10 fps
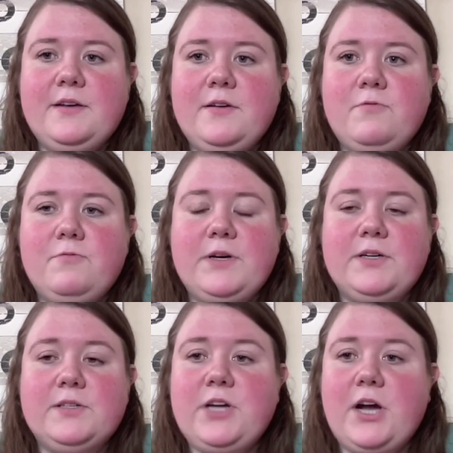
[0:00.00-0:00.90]

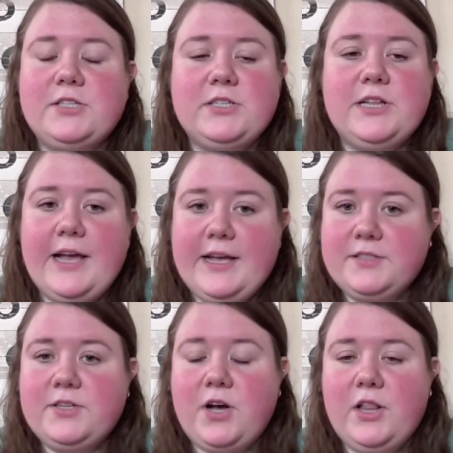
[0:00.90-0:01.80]
will talk to
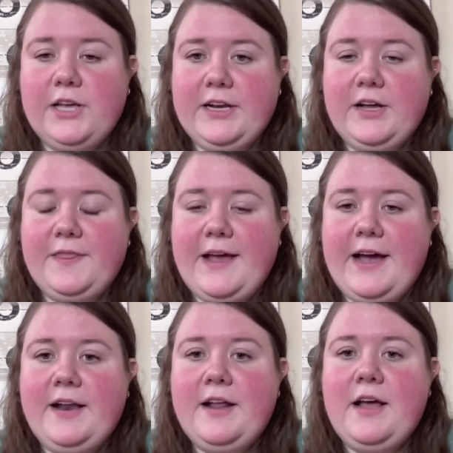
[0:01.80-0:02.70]
clients calling in on
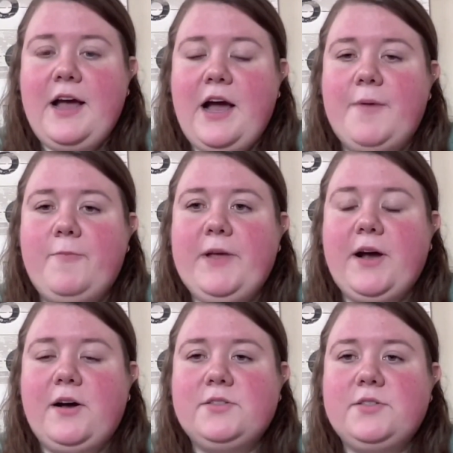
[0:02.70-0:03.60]
that. We
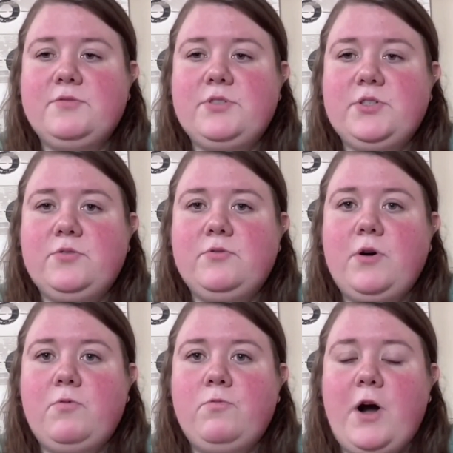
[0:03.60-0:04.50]
also
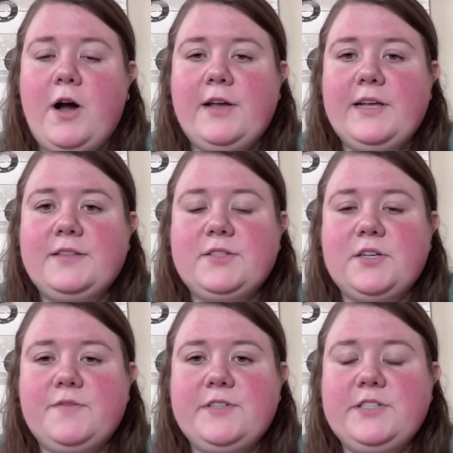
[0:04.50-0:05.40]
do walk-in
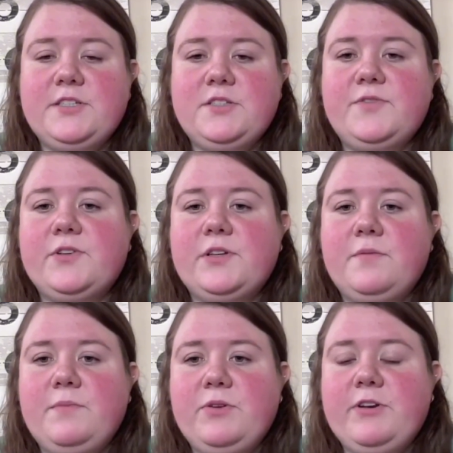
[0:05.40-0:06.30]
services for the
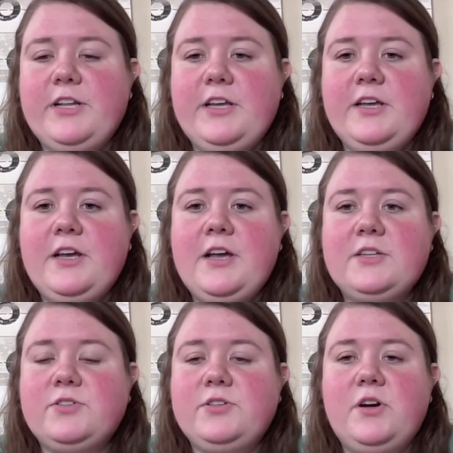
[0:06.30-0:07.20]
community.
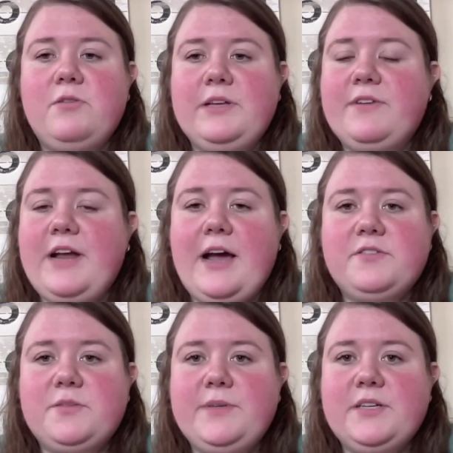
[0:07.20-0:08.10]
So you don't even
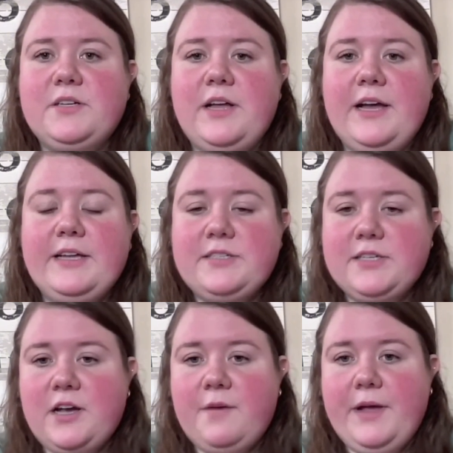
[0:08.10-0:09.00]
have to be a client to
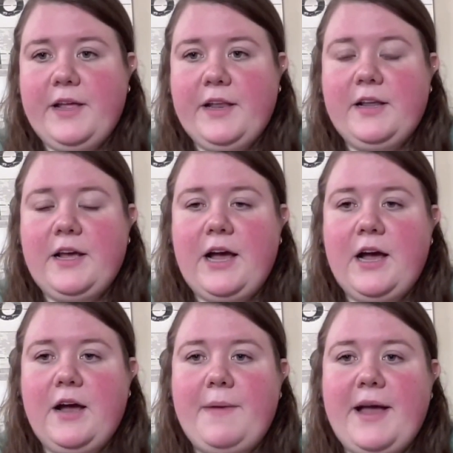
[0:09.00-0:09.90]
come in
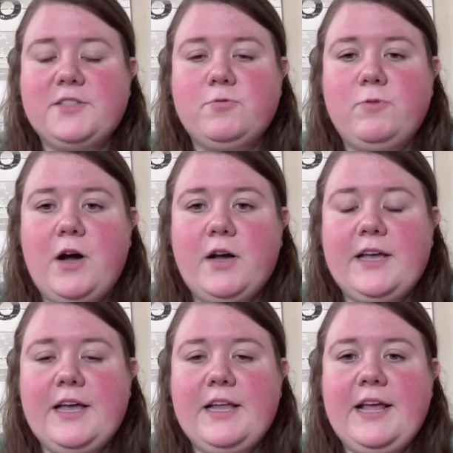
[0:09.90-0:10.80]
as a
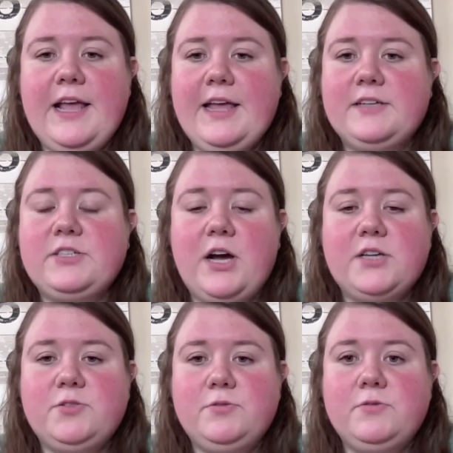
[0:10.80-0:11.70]
walk-in and talk
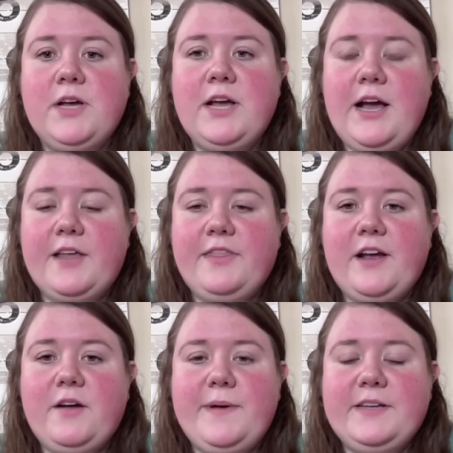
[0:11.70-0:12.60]
to a
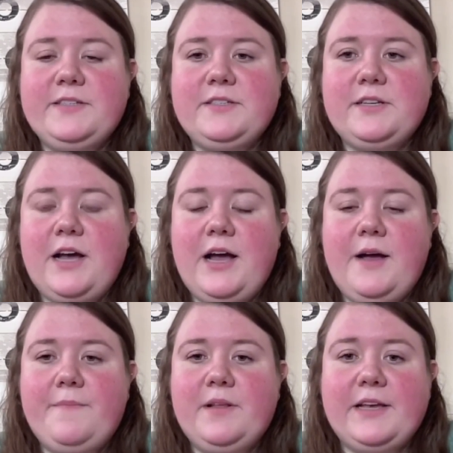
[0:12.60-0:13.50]
therapist,
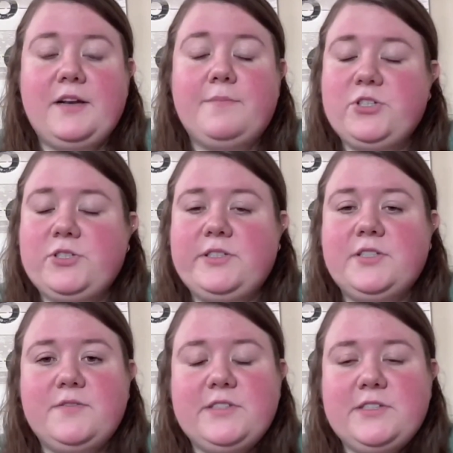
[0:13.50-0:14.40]
like an emergency
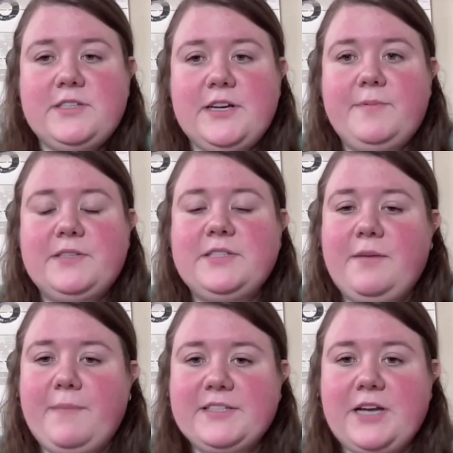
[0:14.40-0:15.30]
services therapist
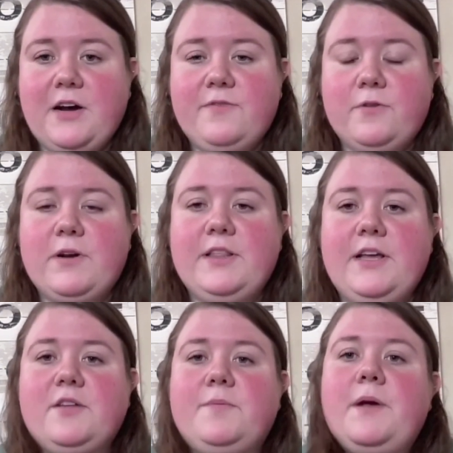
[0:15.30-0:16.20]
like myself or one of
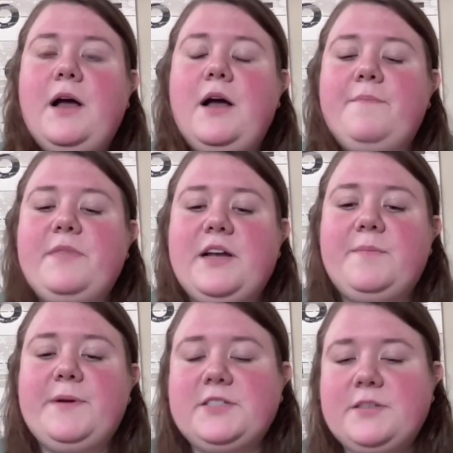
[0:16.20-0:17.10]
the other
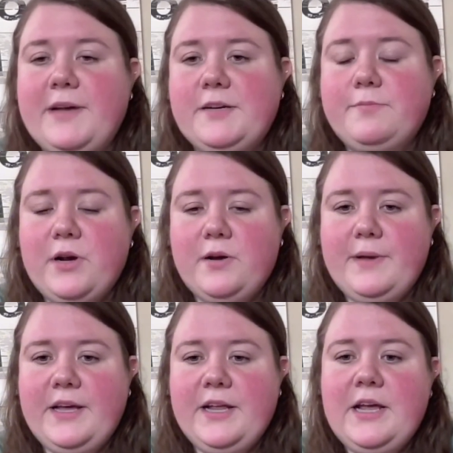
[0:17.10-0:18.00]
therapists in my department.